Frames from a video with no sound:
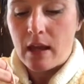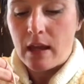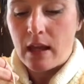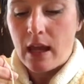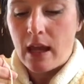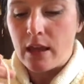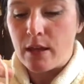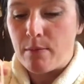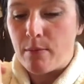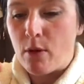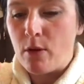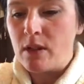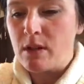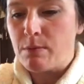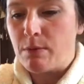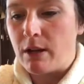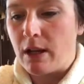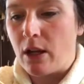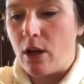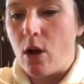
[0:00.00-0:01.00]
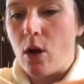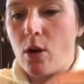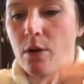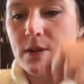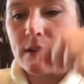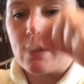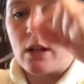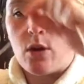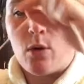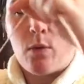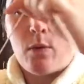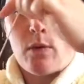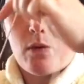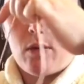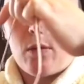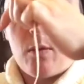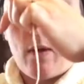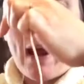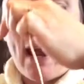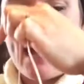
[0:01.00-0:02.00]
Yeah, the bolt's pretty cold, so
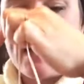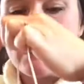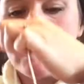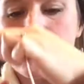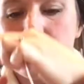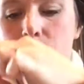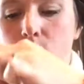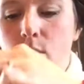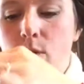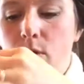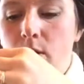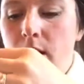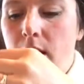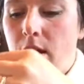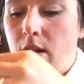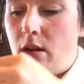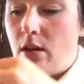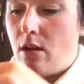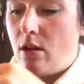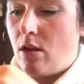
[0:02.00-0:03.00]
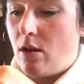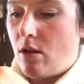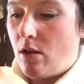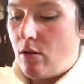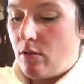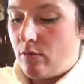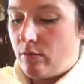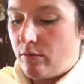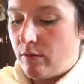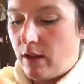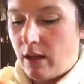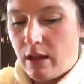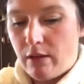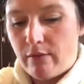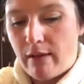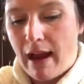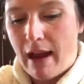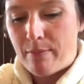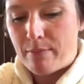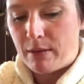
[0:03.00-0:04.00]
the wax is cooling really
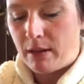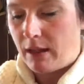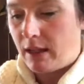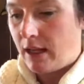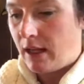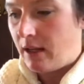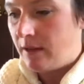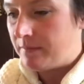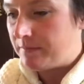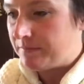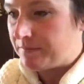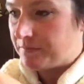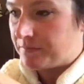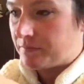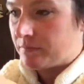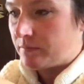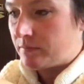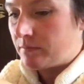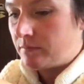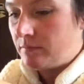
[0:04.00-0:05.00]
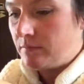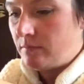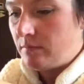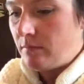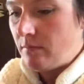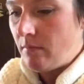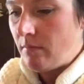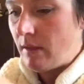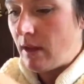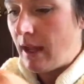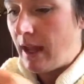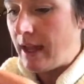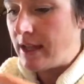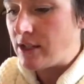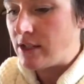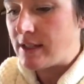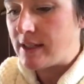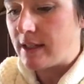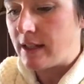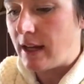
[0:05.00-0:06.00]
rapidly and
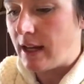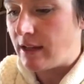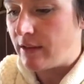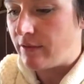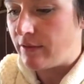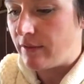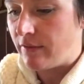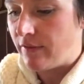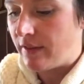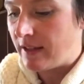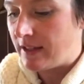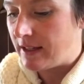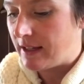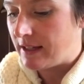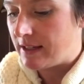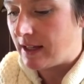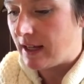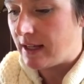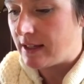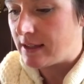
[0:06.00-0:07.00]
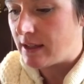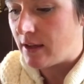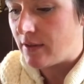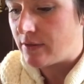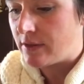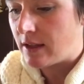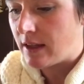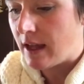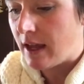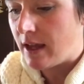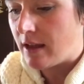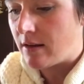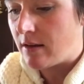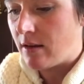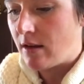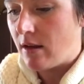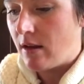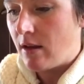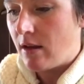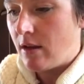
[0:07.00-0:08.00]
just kind of fixing itself to that
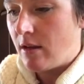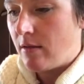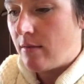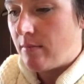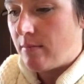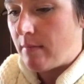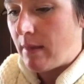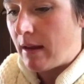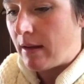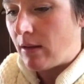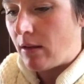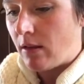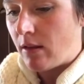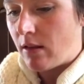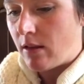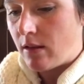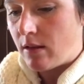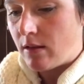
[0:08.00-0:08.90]
metal.